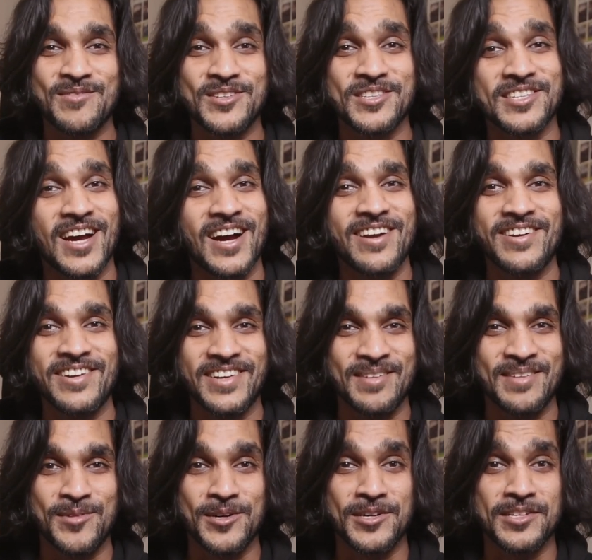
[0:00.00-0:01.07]
was start
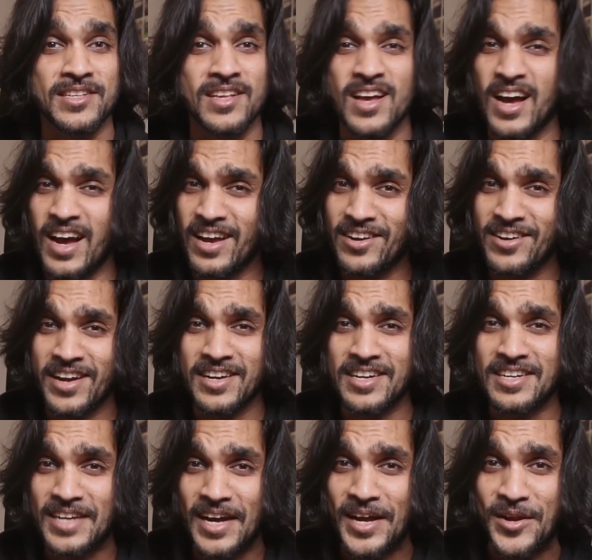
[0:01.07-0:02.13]
reading books. I read a
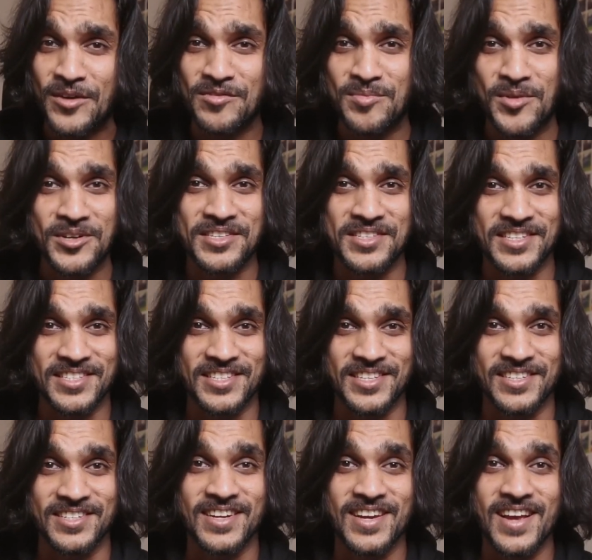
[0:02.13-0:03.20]
ton of books this
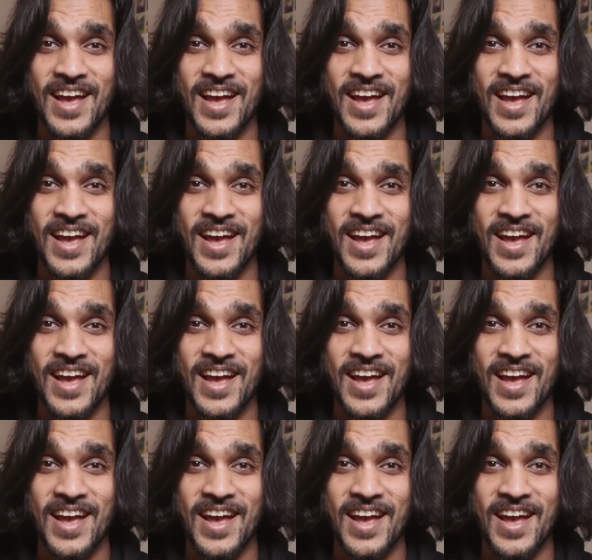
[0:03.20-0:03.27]
year.